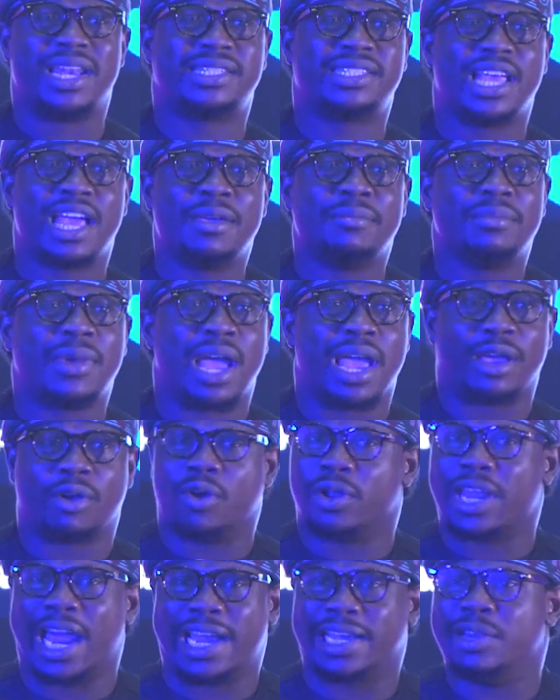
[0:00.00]
the time I
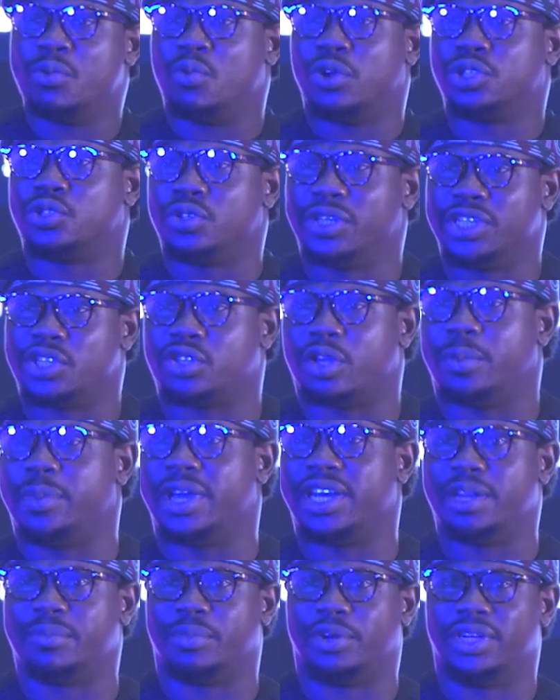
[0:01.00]
didn't want to disturb
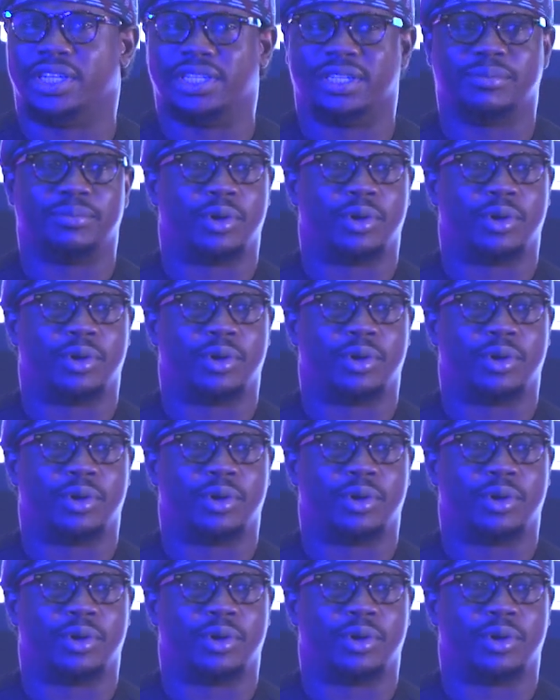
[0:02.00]
anybody.